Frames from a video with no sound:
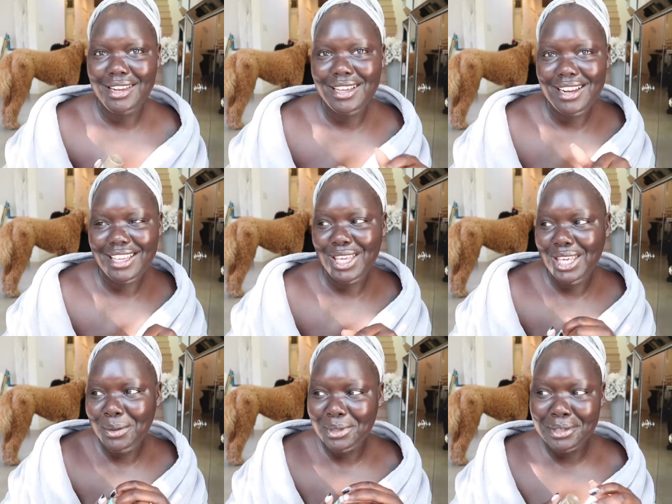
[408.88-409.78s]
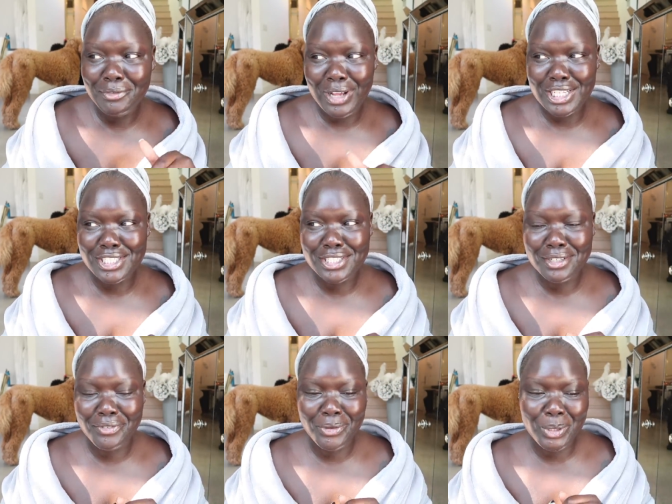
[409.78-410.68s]
I got a cute little fashion
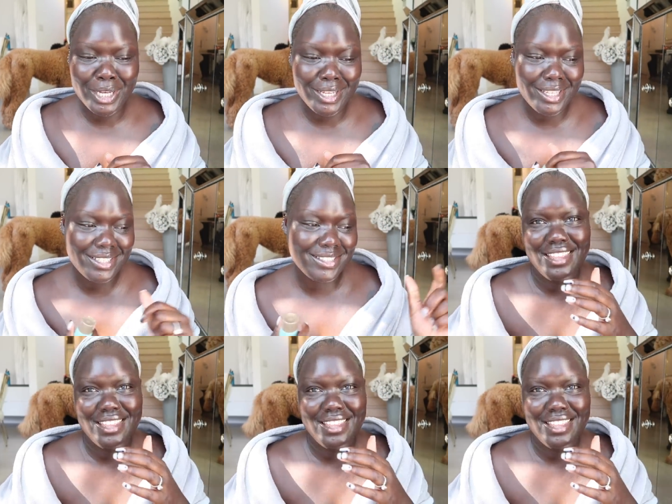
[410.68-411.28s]
show for you guys.